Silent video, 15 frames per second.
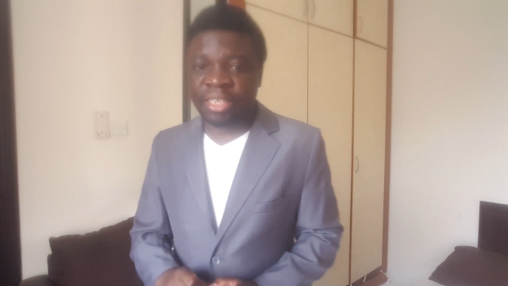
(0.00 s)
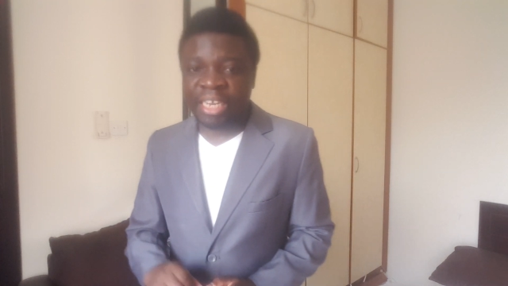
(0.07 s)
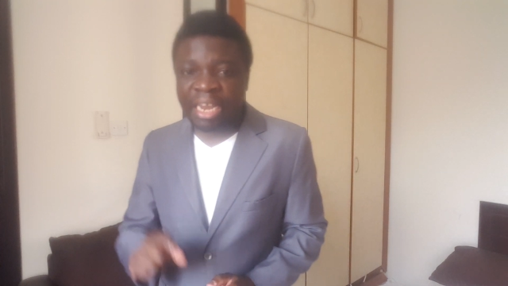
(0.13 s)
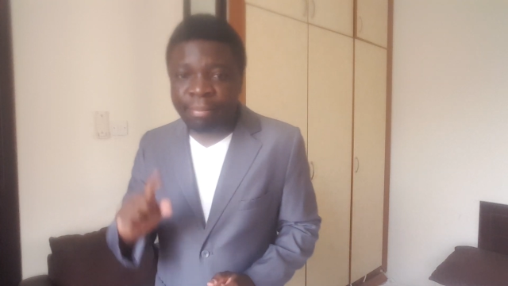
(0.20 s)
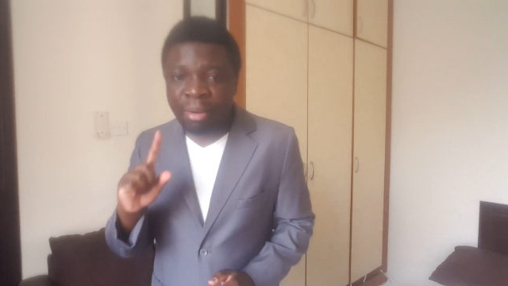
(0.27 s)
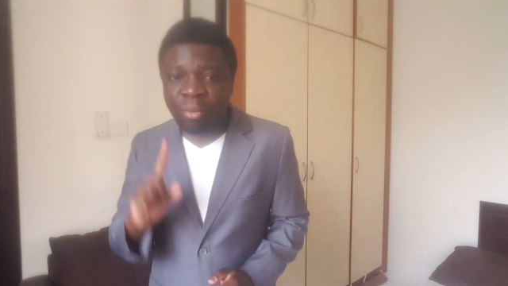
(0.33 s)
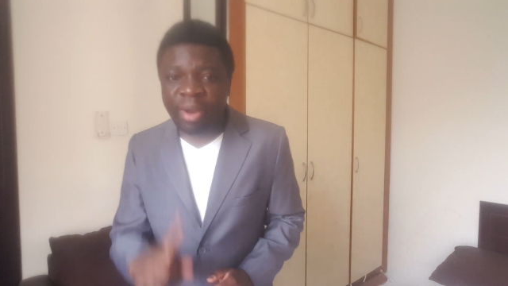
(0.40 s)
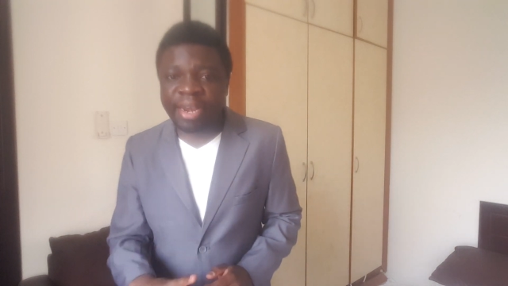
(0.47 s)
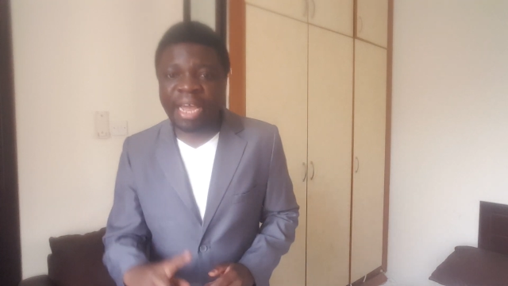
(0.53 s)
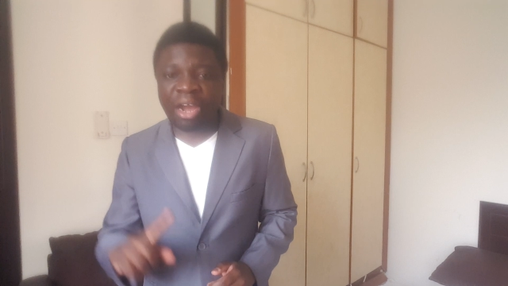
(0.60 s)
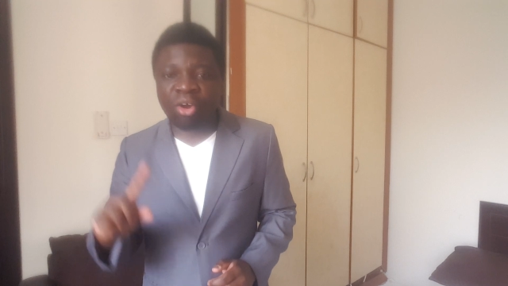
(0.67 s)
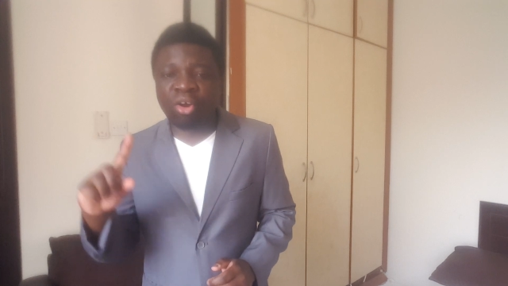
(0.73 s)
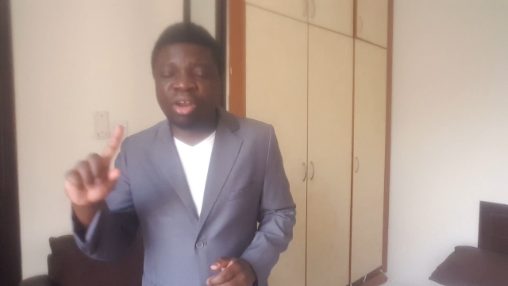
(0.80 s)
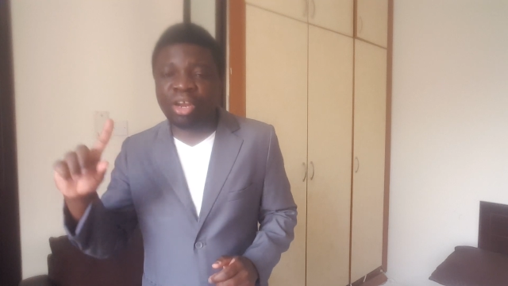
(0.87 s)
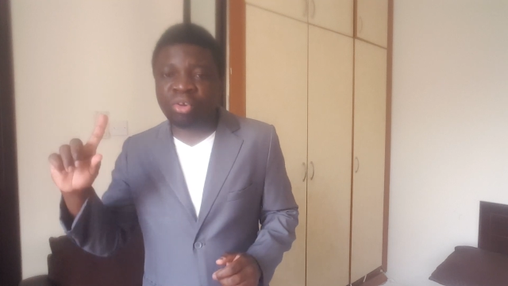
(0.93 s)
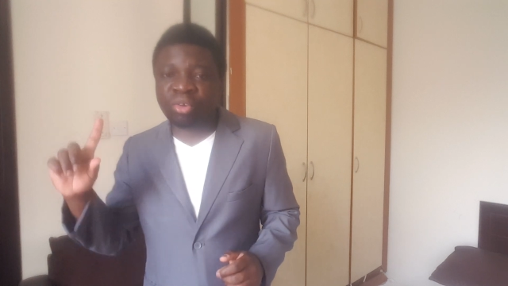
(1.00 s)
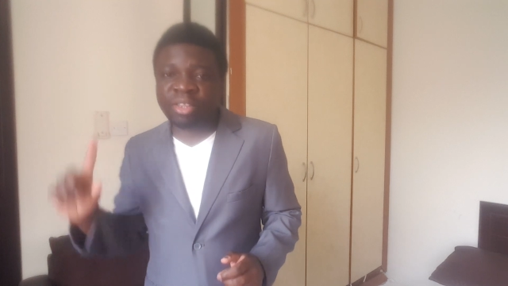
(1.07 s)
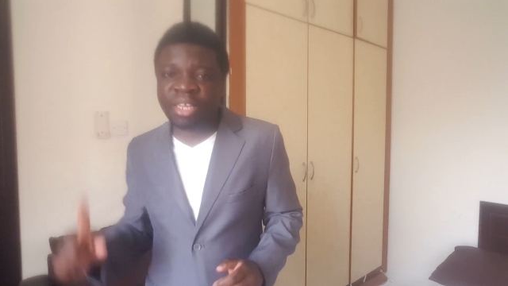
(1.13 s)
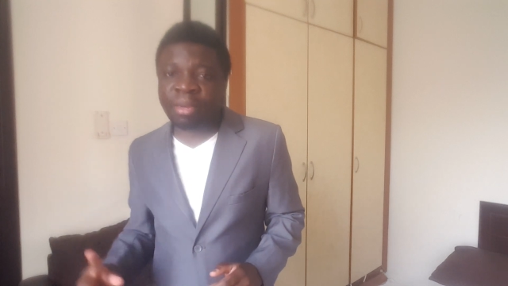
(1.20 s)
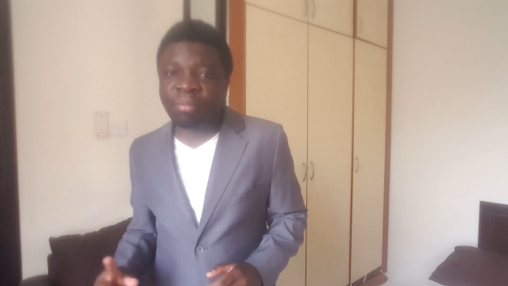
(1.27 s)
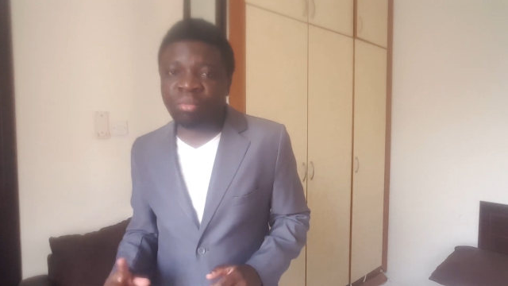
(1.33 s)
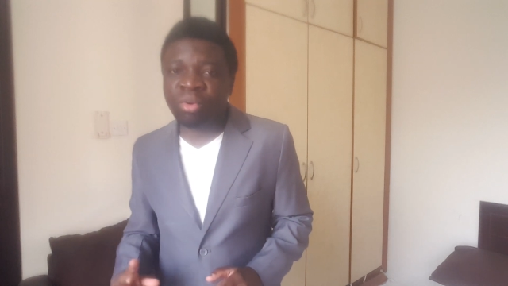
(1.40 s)
Number one, according to
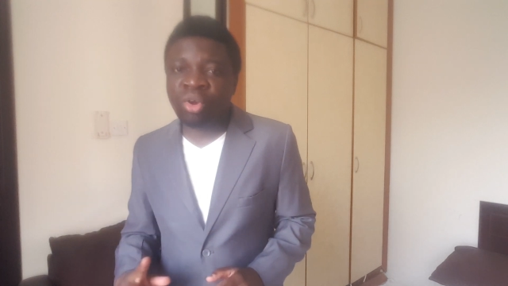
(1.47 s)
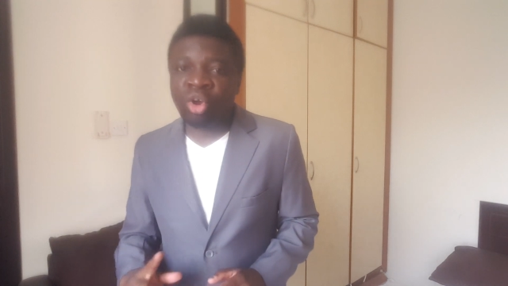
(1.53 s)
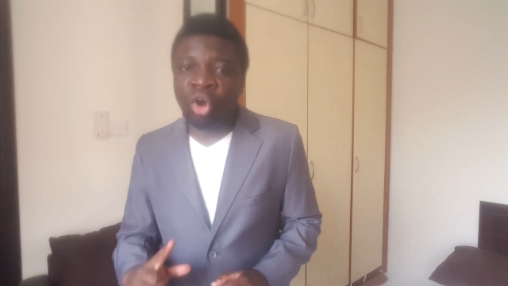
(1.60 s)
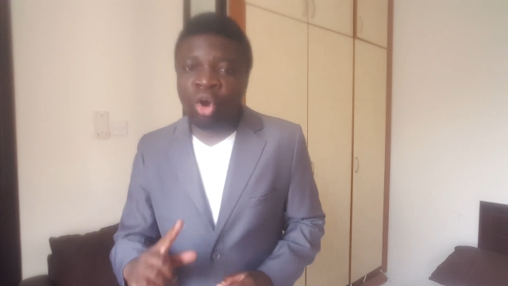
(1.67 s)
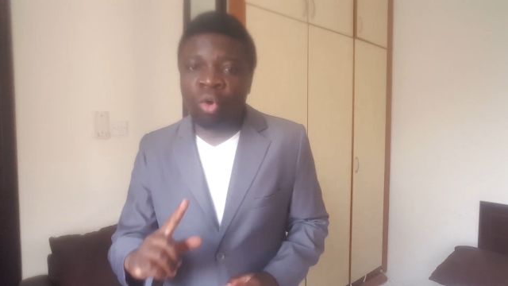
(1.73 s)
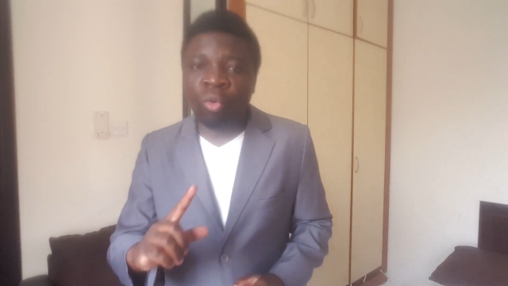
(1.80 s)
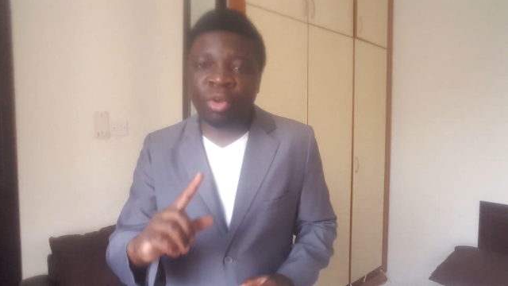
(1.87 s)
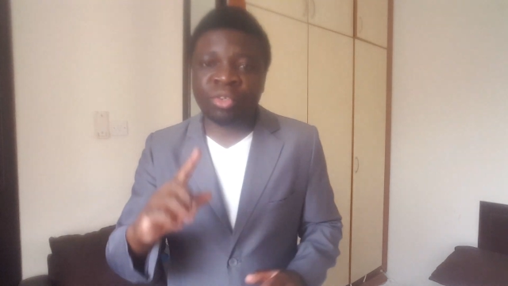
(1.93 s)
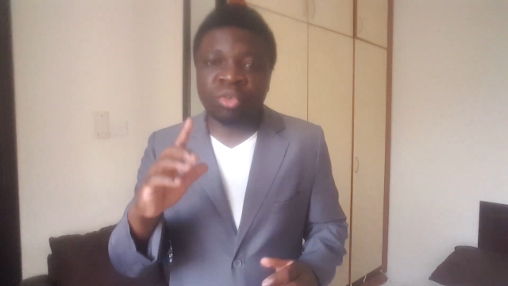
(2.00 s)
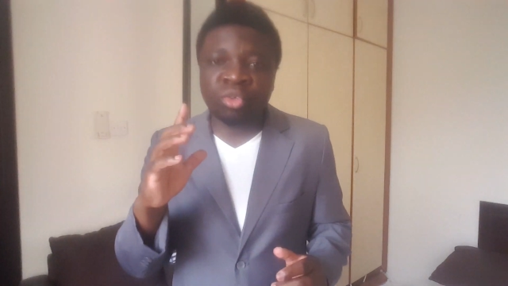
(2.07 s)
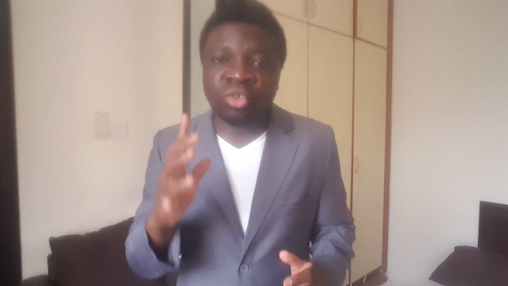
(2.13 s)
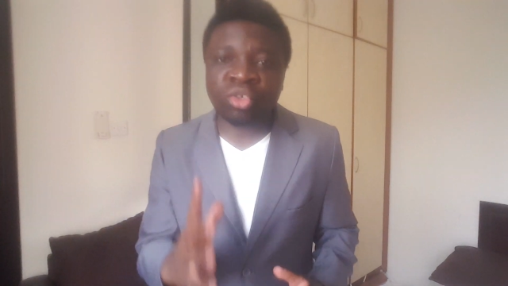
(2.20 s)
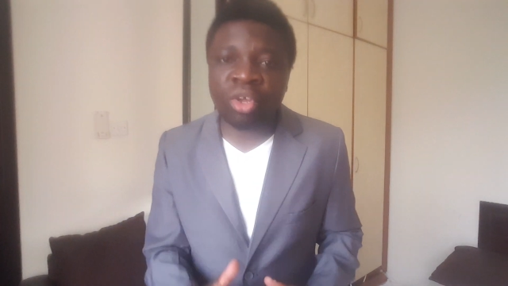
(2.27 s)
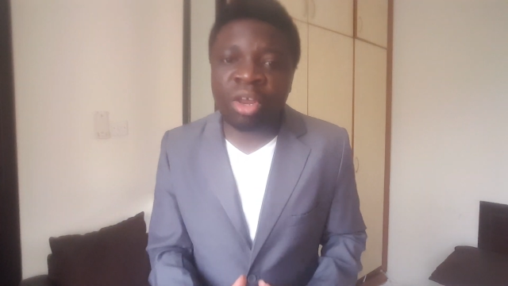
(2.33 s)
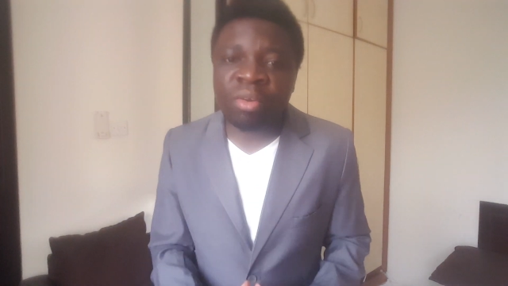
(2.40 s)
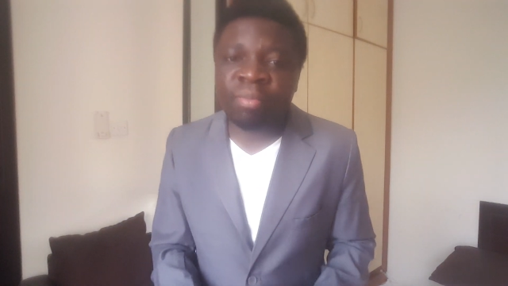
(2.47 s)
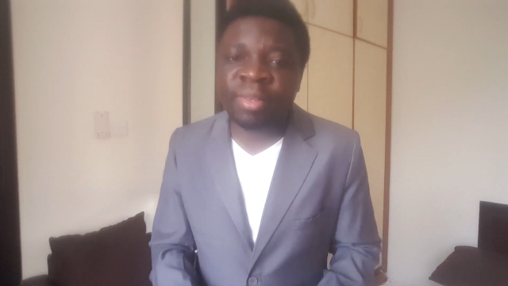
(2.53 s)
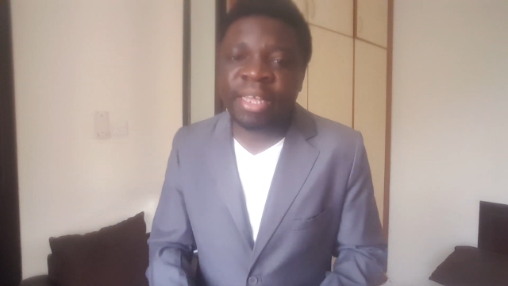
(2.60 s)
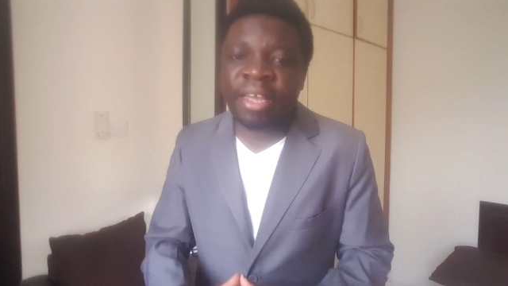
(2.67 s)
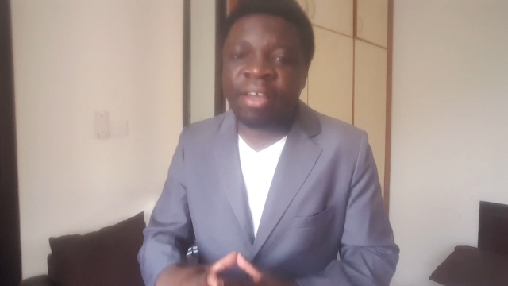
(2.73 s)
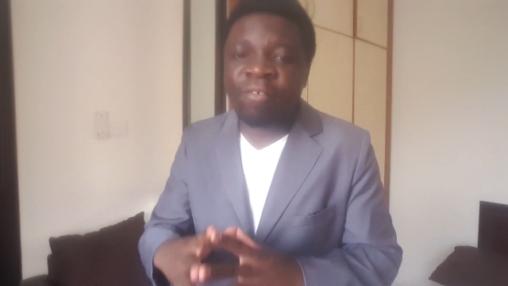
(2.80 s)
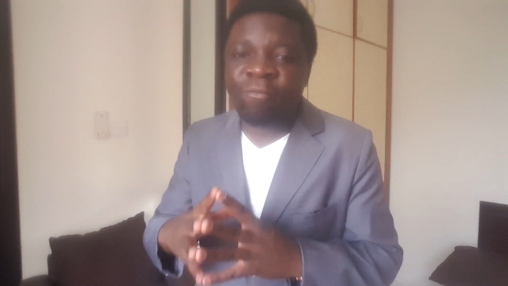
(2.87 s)
them, was to solve the